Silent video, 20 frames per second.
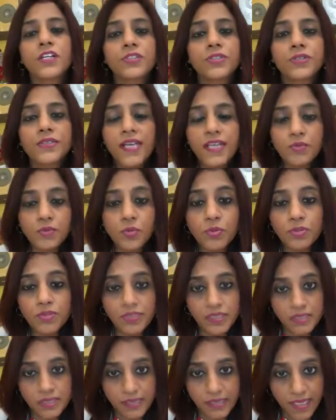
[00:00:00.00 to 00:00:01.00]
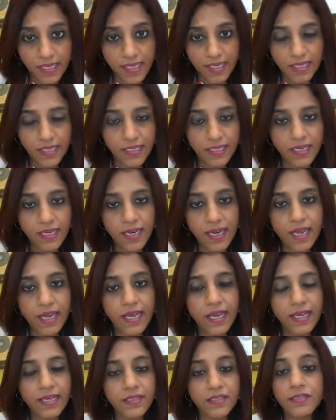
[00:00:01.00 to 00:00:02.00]
So that wound is there,
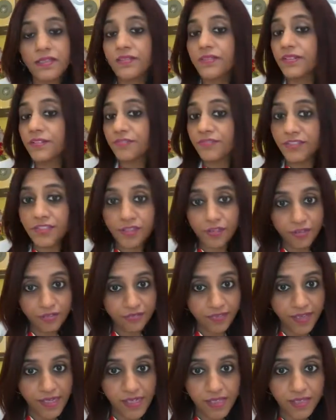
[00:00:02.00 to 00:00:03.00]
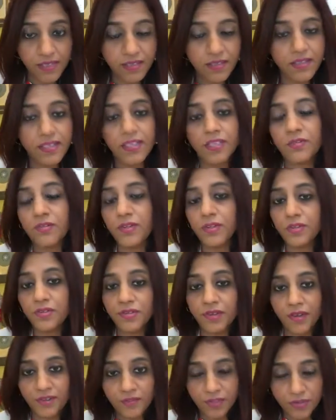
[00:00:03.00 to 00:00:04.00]
and fear of failure. Like when
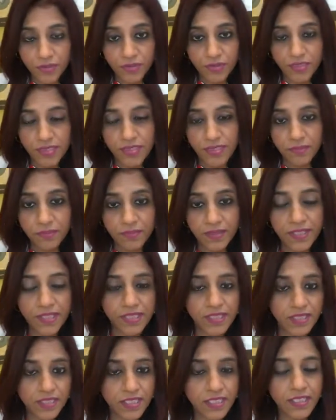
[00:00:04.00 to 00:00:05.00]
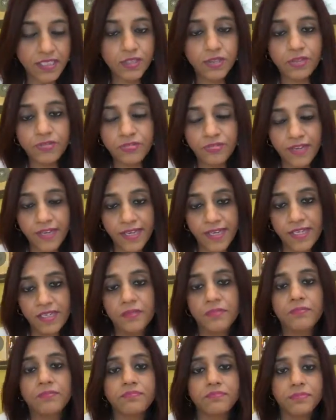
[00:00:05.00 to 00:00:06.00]
you did something as a kid, you failed,
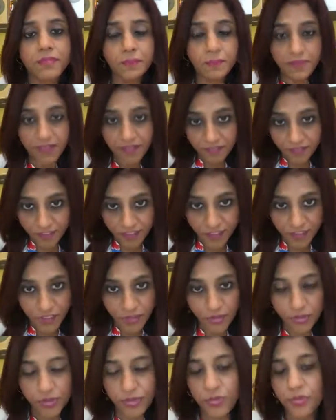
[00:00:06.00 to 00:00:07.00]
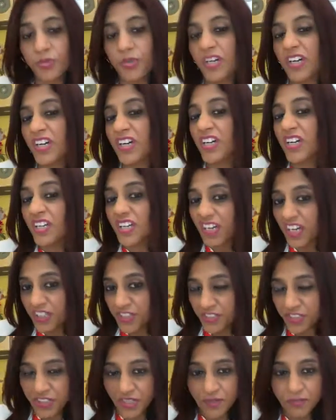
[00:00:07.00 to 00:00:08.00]
people have ridiculed you,
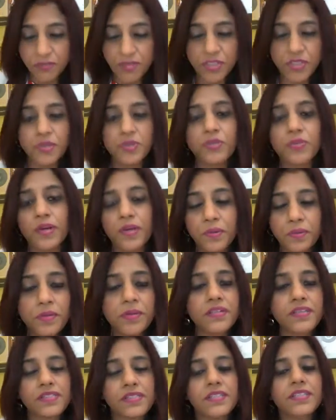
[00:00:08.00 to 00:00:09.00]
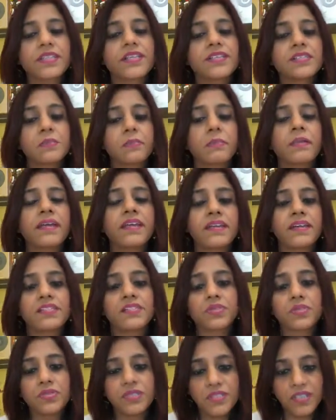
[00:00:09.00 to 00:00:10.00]
ashamed you, whatever it is, there's a pain
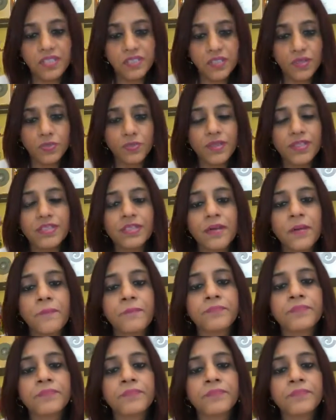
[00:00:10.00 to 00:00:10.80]
associated with